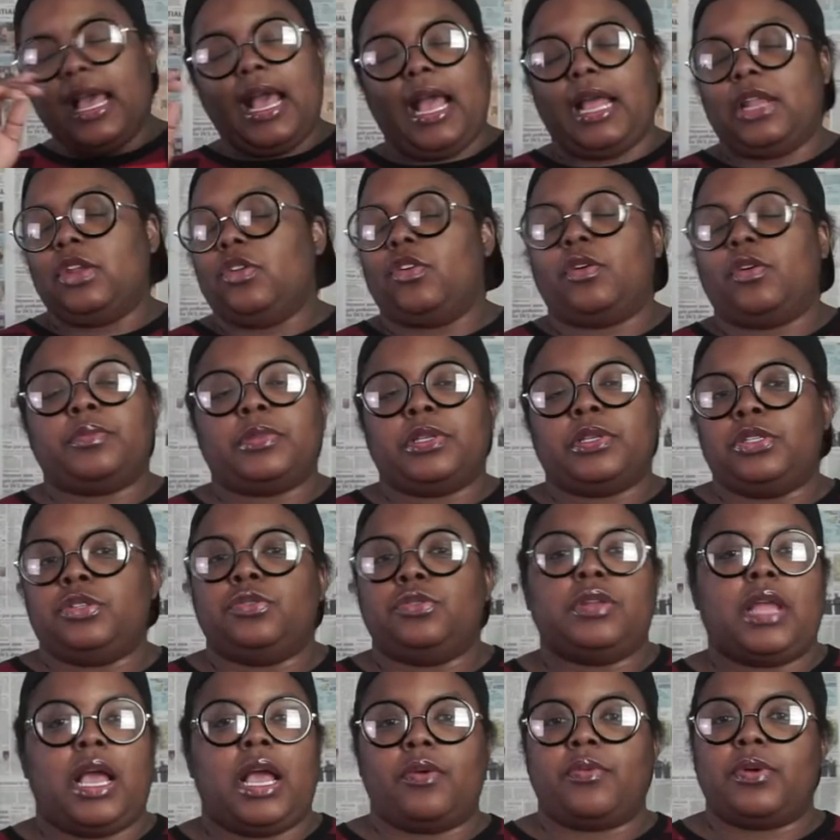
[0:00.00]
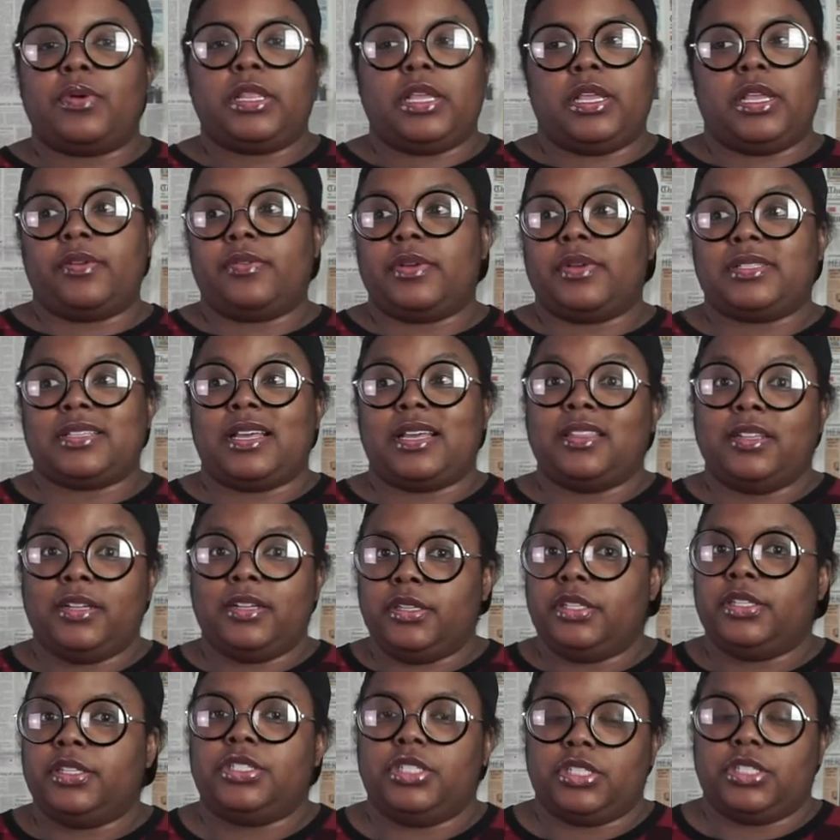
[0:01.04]
I normally do not wear the earrings. I
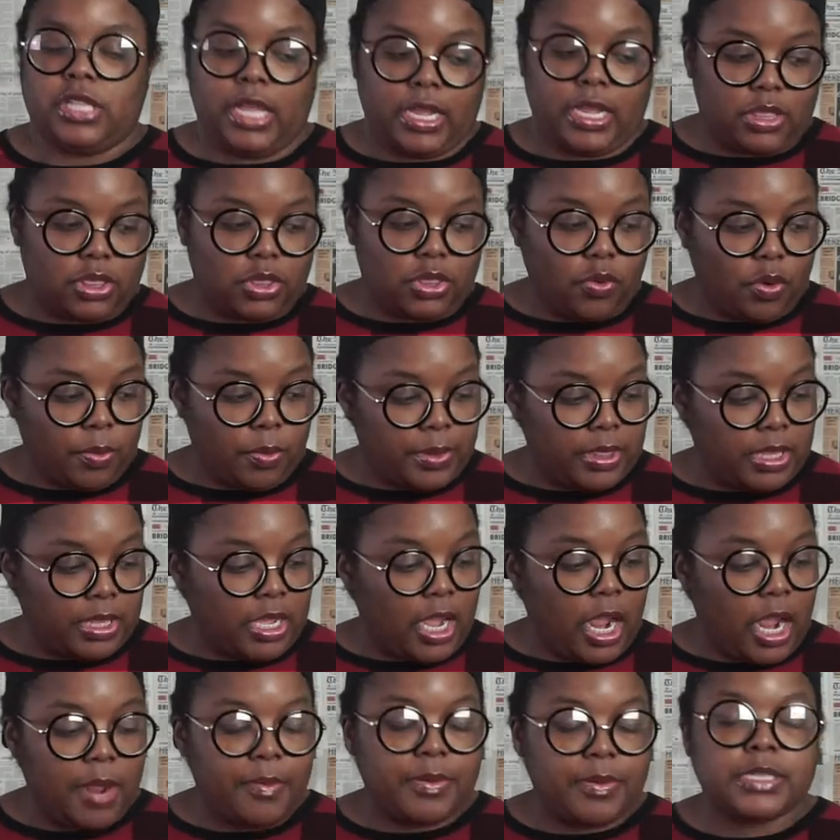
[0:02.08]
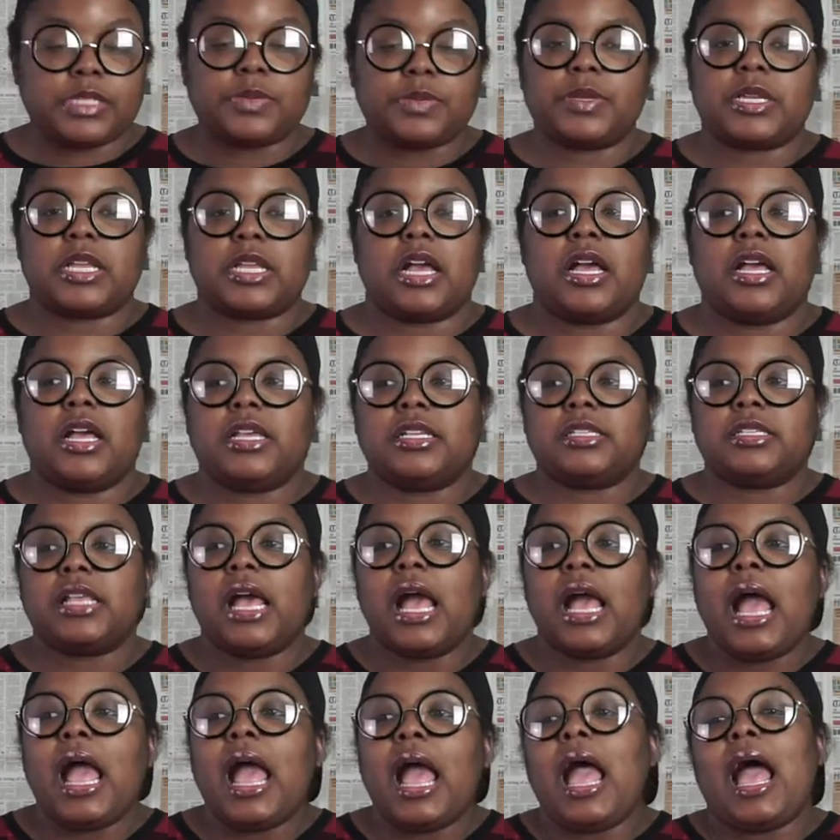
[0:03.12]
literally just like throw them in the garbage because
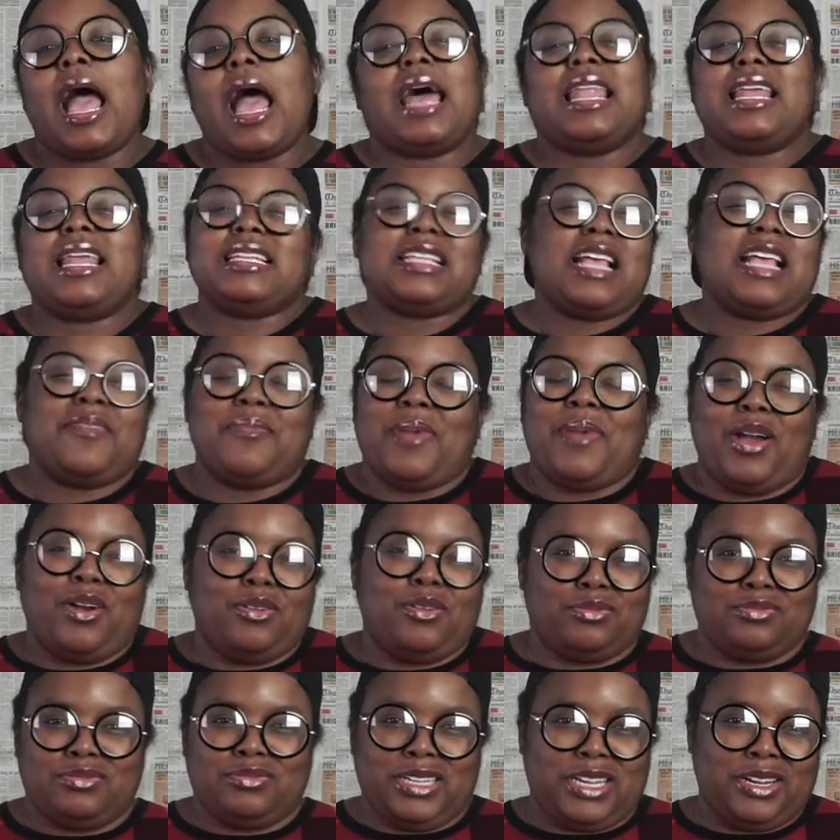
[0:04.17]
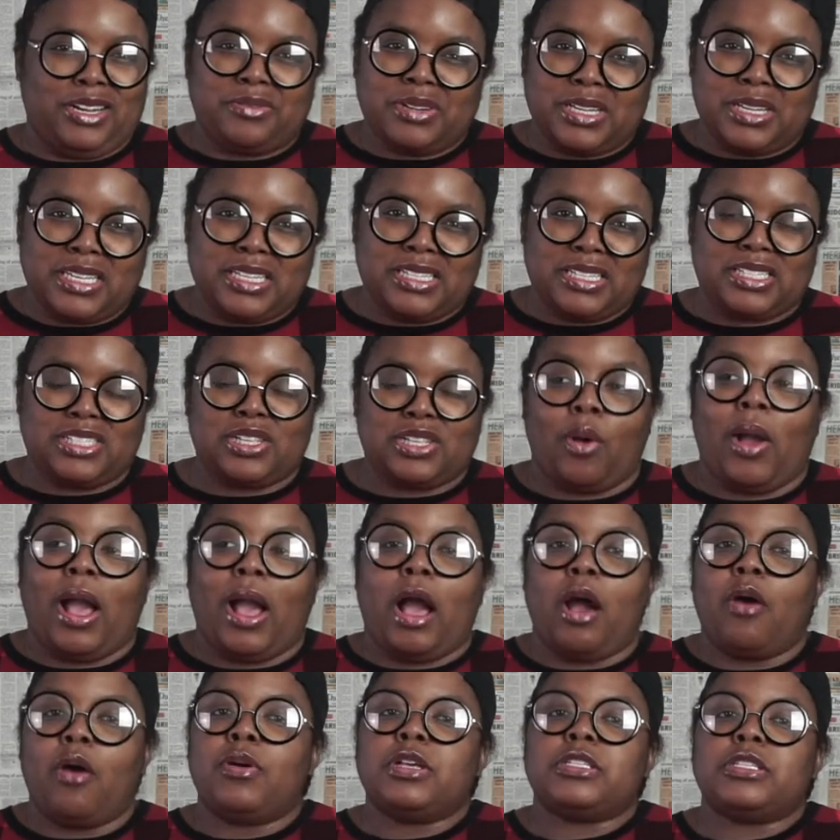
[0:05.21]
I like to have my own earrings. So I
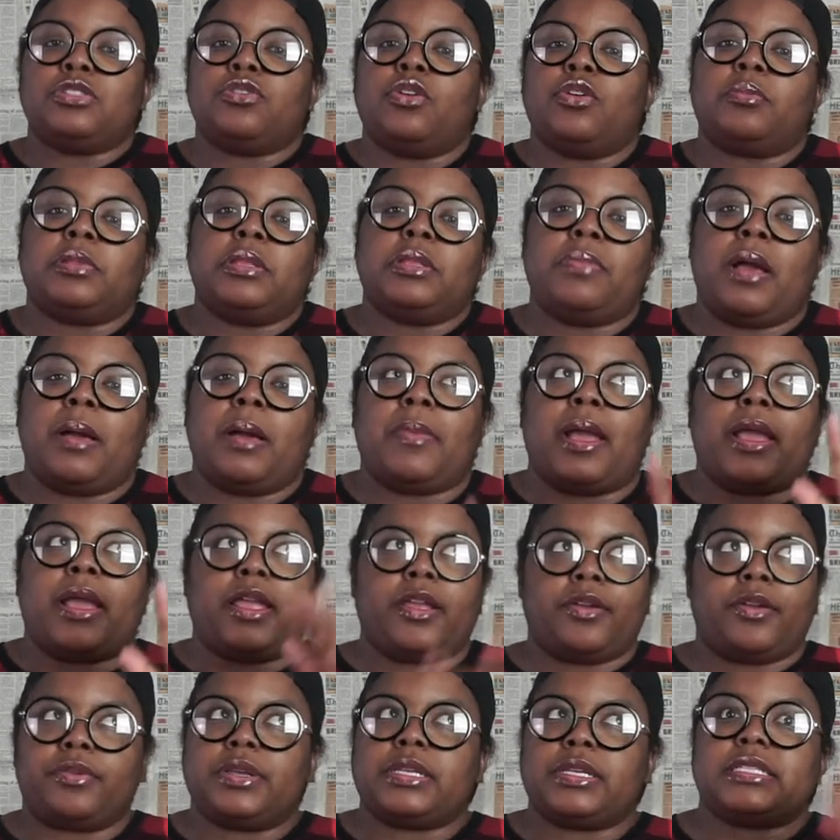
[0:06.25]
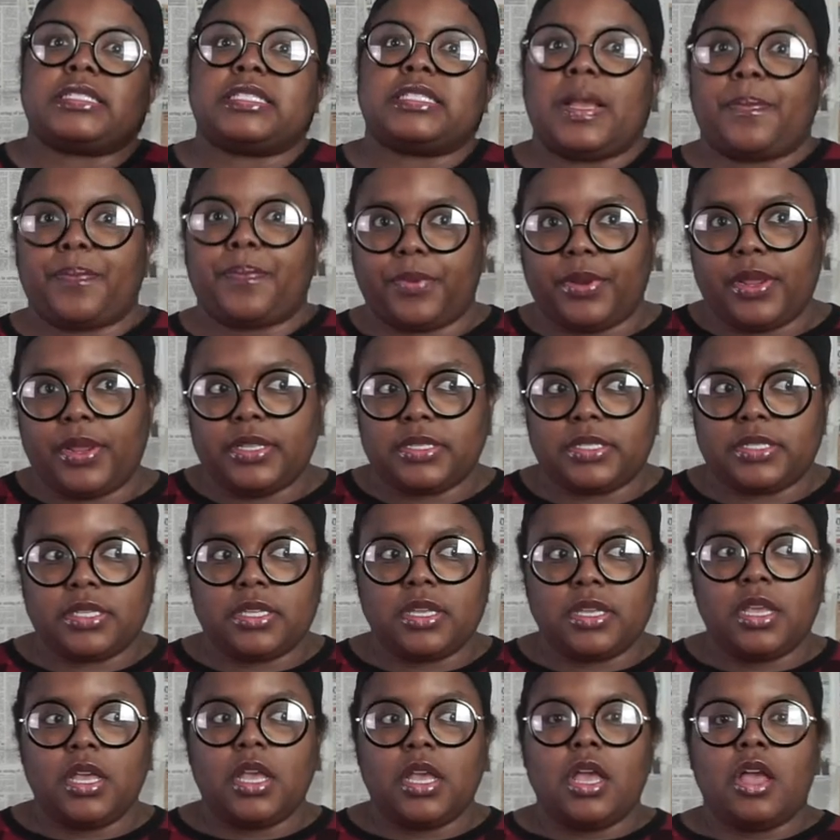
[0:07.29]
always normally buy my earrings separate
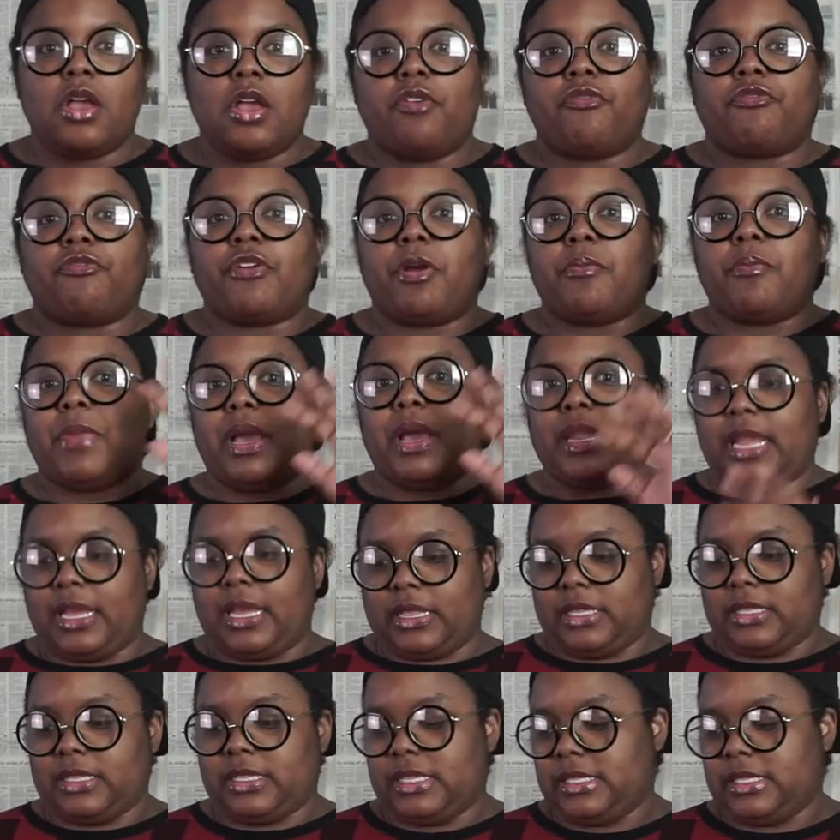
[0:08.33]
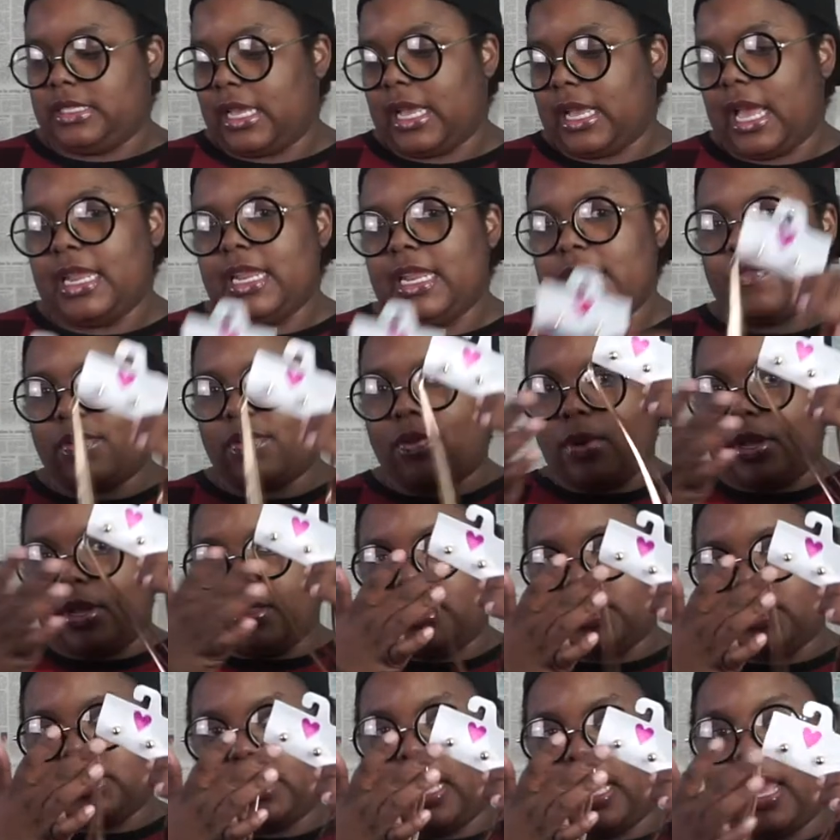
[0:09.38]
from my necklaces. Like, I never wear
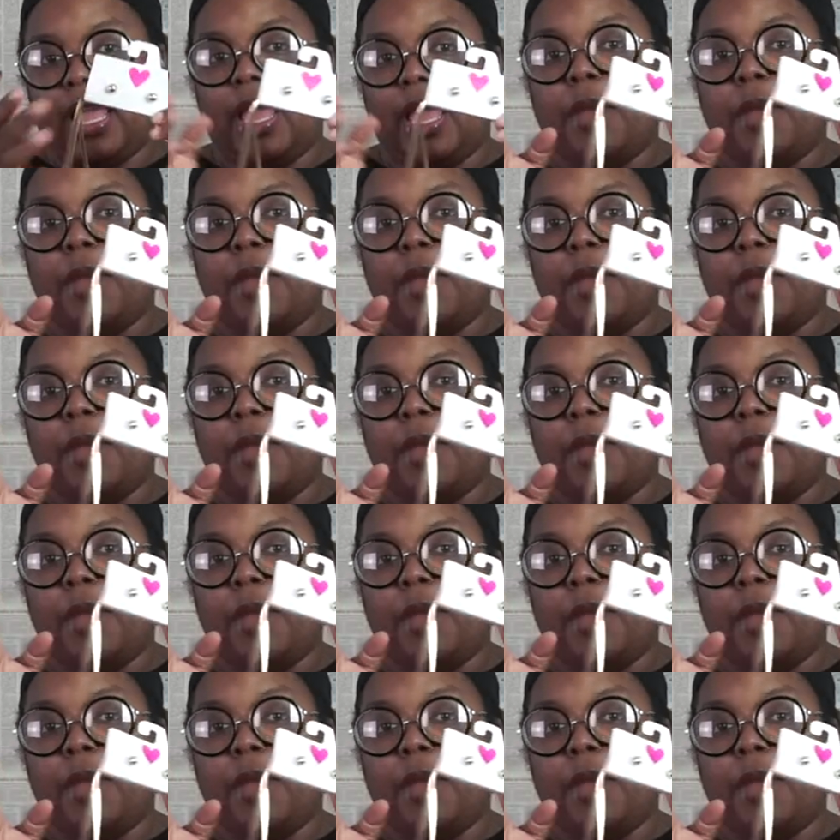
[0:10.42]
this set.